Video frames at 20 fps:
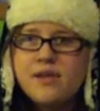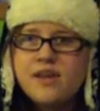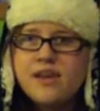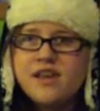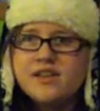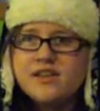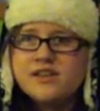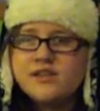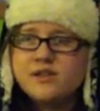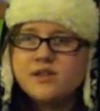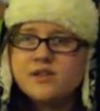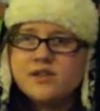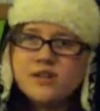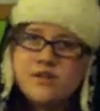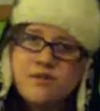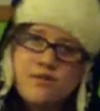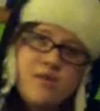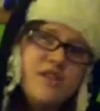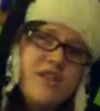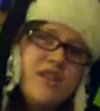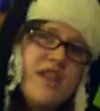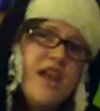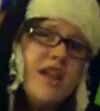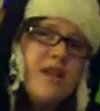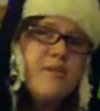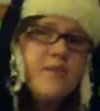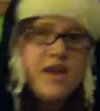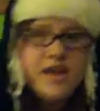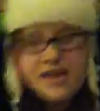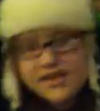and so I started watching the
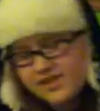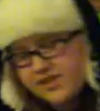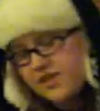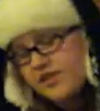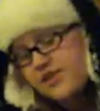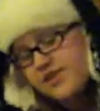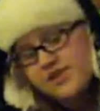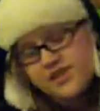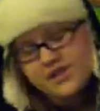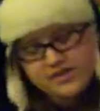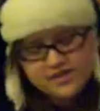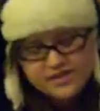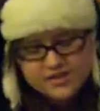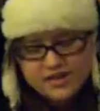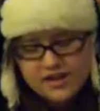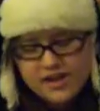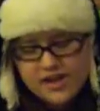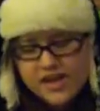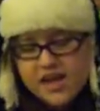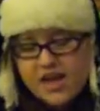anime, etc., etc., etc.